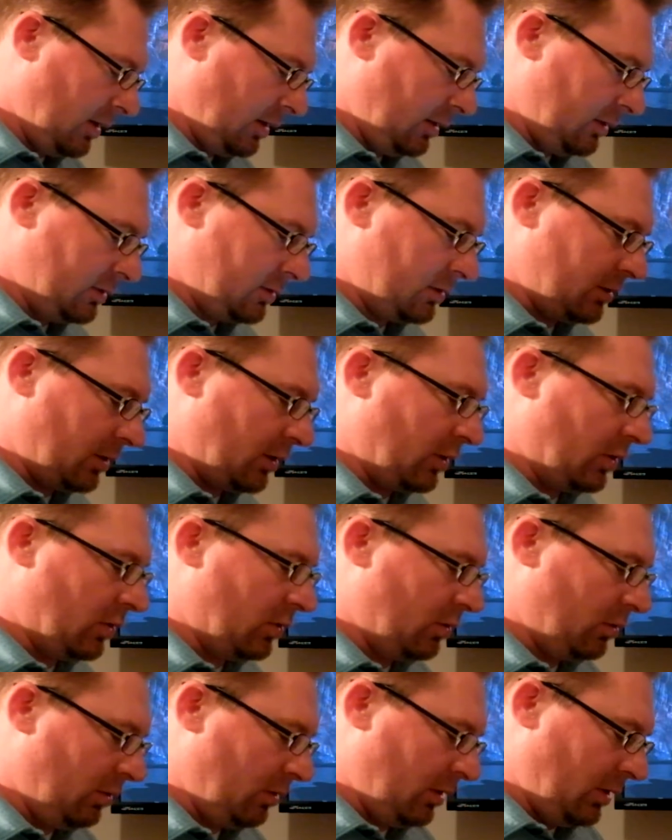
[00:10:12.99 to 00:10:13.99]

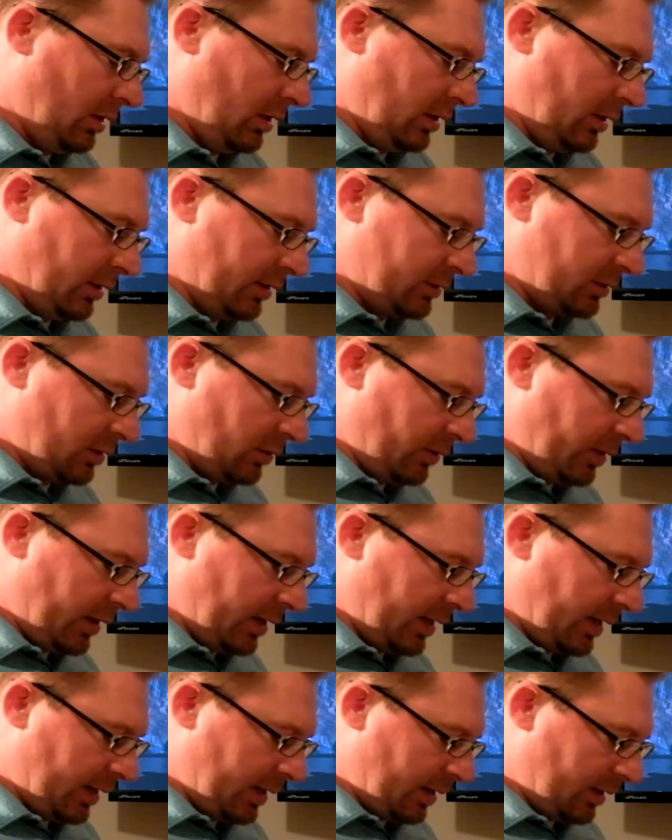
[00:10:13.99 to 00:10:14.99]
So let's go
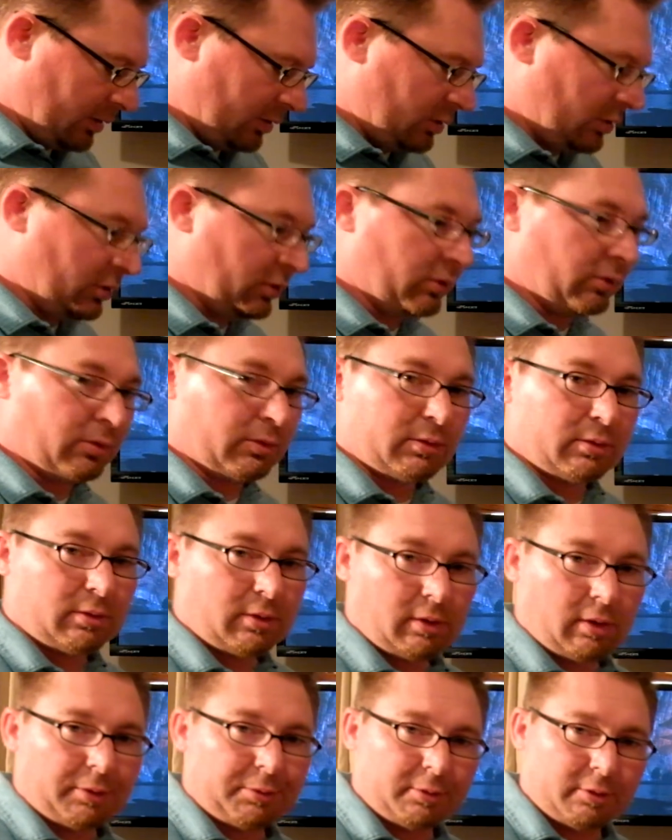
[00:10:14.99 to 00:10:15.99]
ahead and
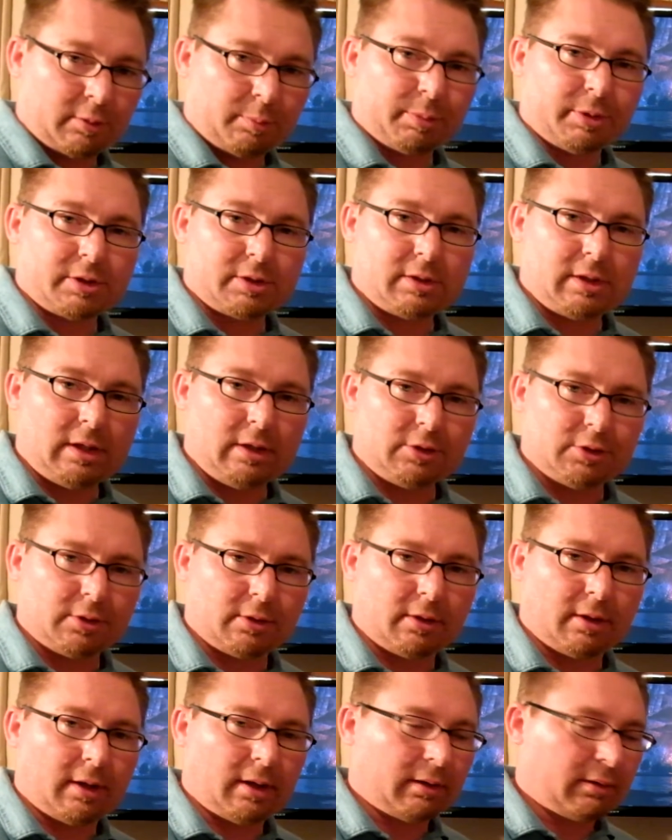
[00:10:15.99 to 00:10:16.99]
go through the procedure
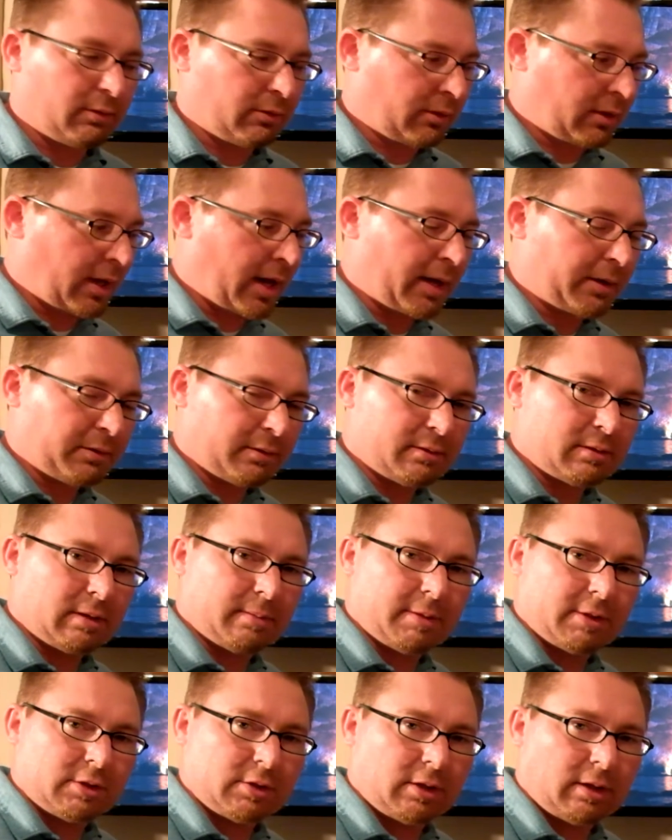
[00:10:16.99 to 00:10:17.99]
that Cactus
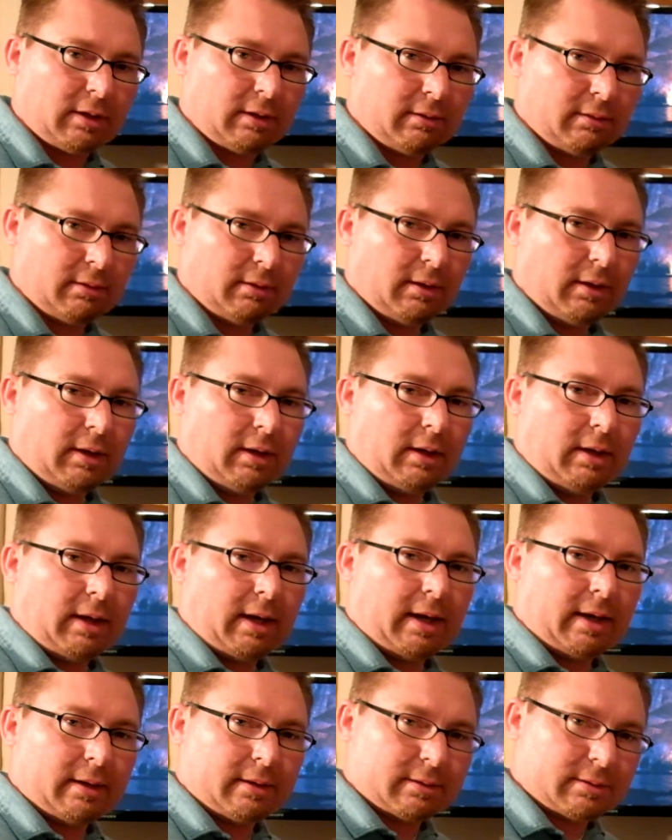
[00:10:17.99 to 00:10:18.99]
Imaging
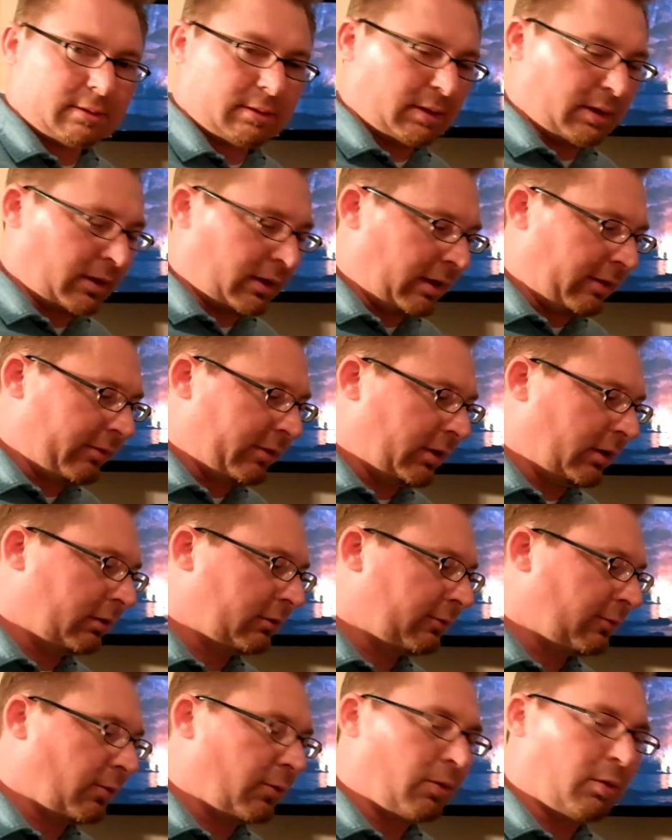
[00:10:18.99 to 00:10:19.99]
has given us
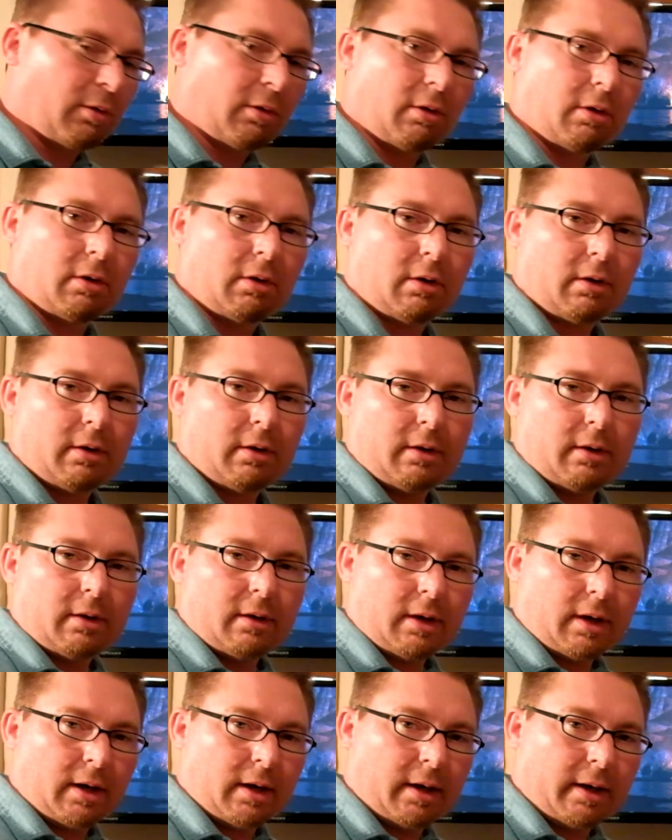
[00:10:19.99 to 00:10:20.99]
for
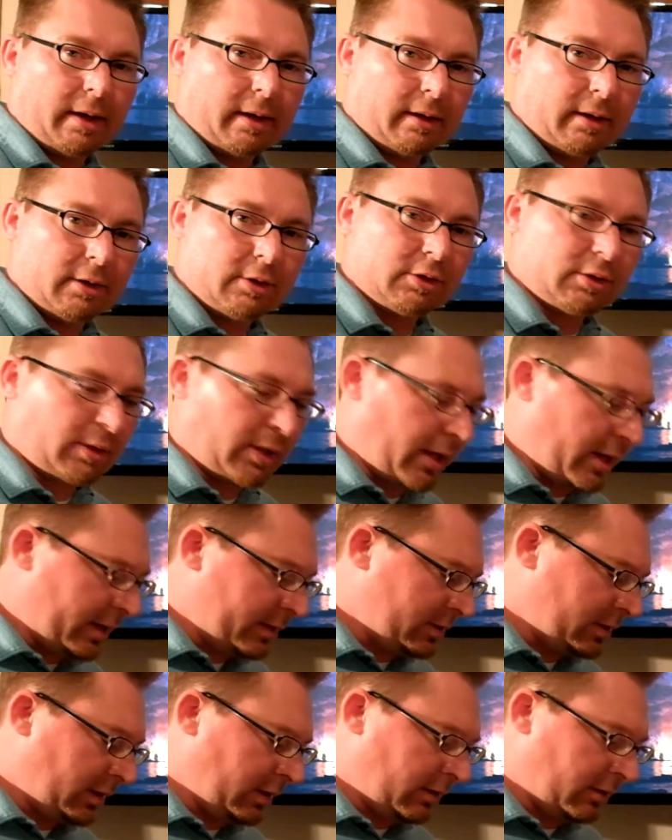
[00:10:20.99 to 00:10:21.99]

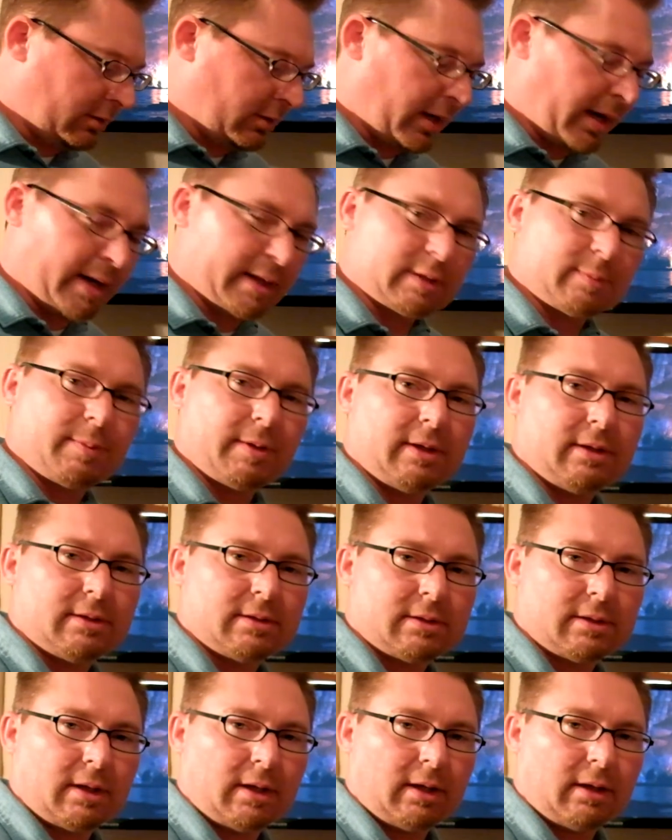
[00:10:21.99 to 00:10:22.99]
initializing high-speed
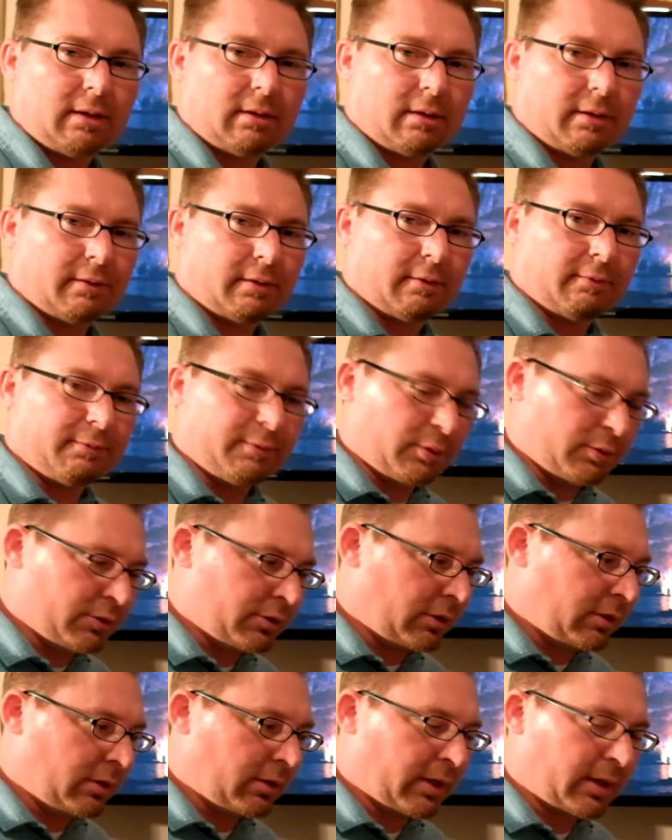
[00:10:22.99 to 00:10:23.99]
sync on the
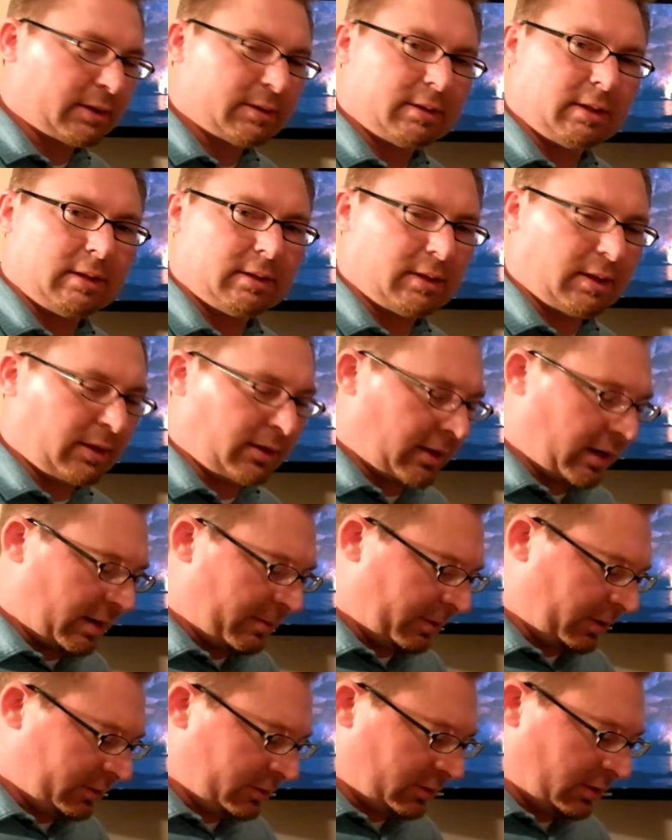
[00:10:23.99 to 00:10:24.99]
Fuji X-T10
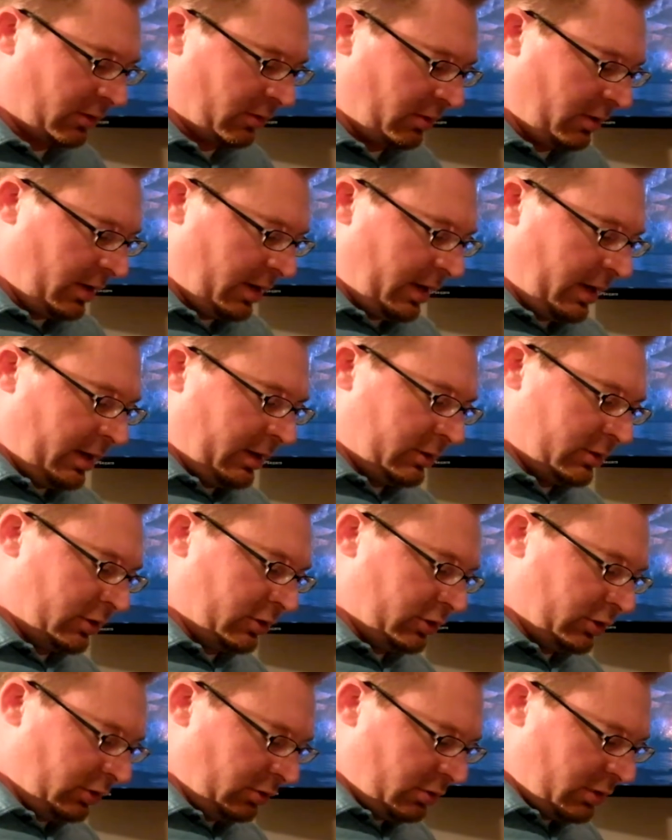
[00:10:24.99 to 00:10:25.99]
camera. So to
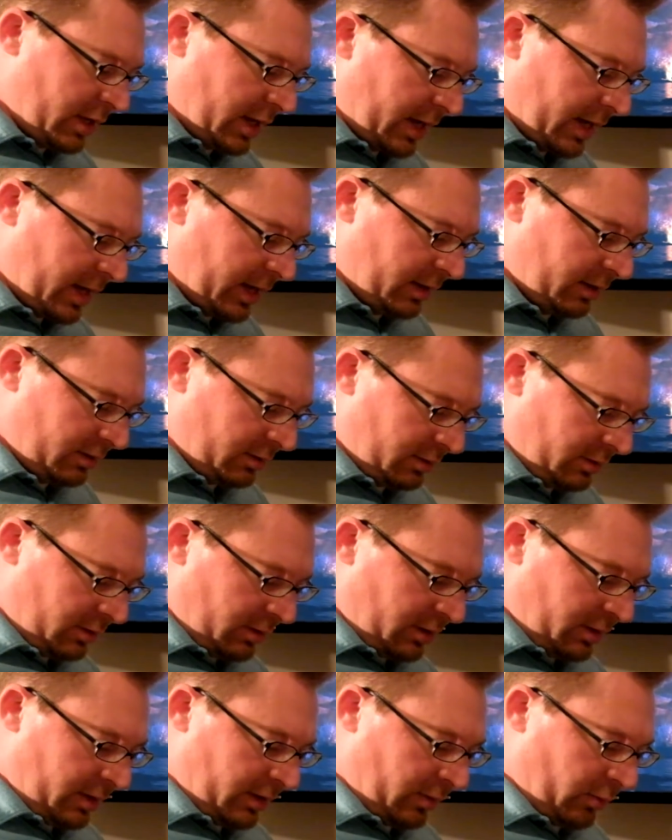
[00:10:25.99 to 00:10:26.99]
do that,
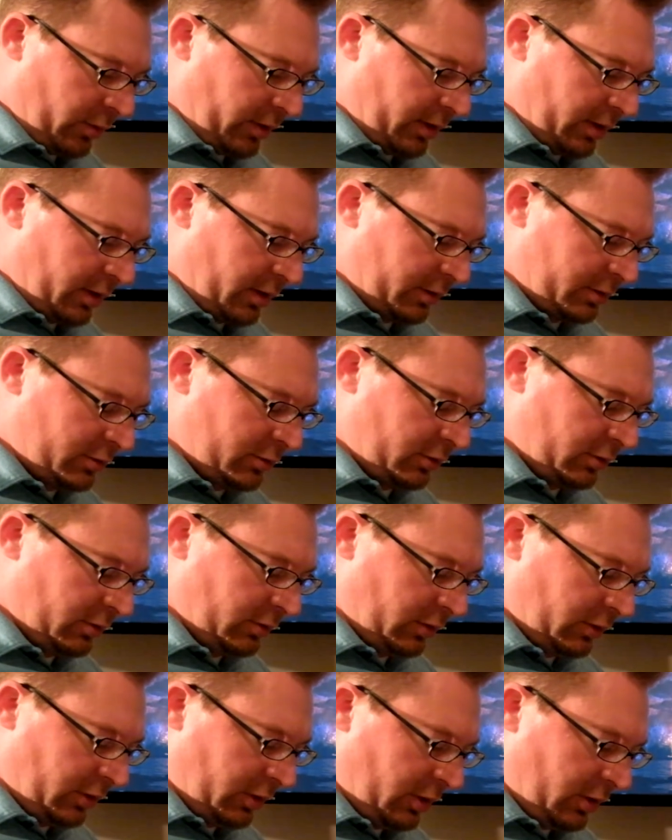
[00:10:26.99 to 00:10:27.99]
we are to
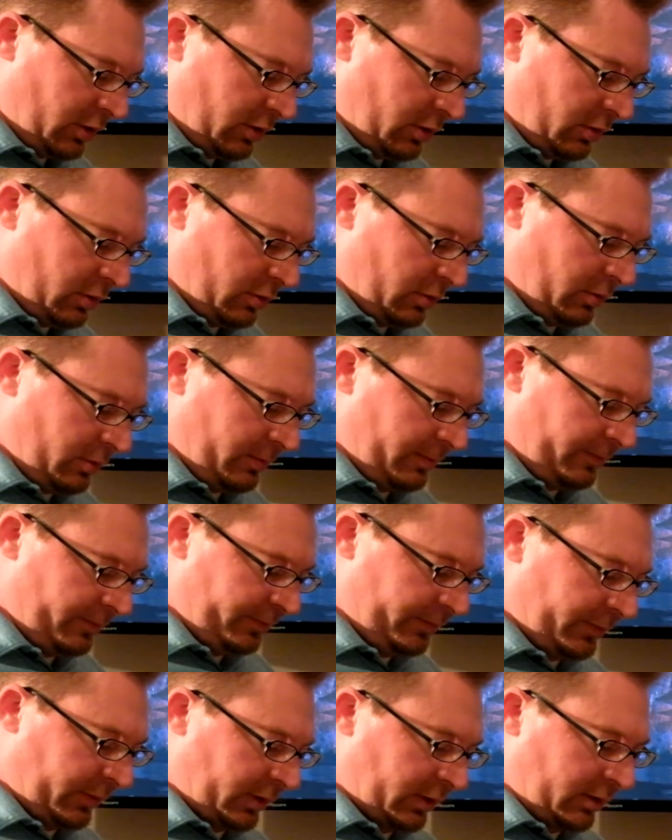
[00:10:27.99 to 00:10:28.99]
go
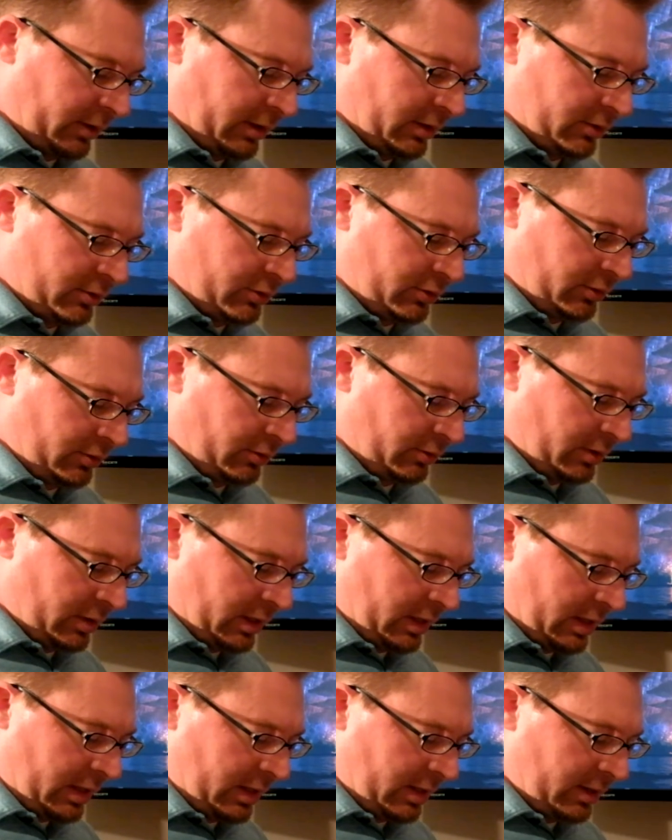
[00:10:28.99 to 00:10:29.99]
into
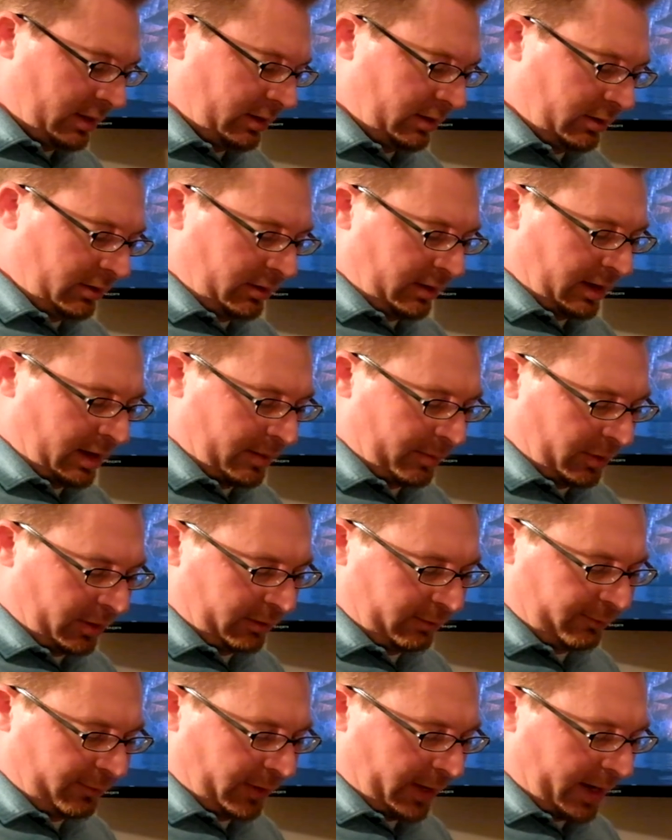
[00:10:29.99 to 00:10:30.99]
the camera and
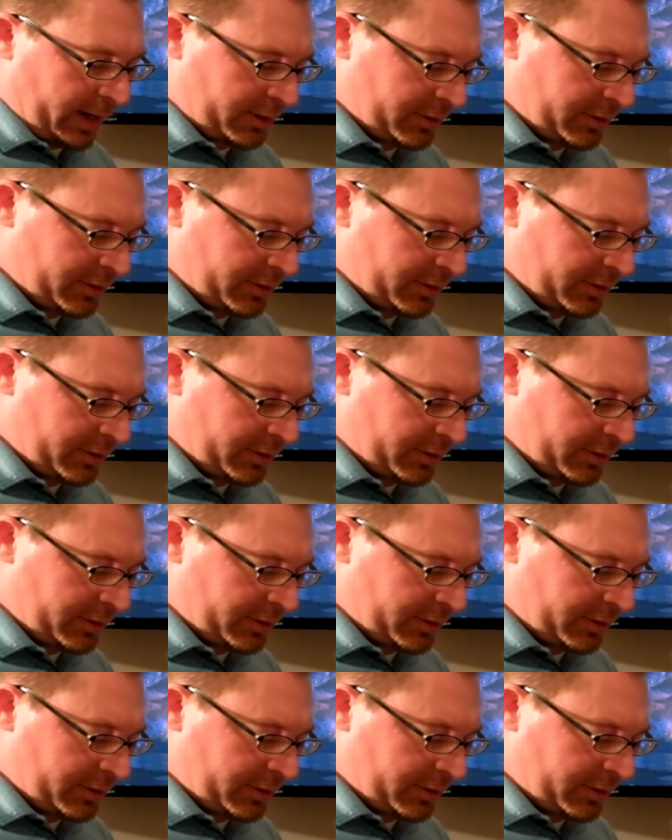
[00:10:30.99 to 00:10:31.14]
flash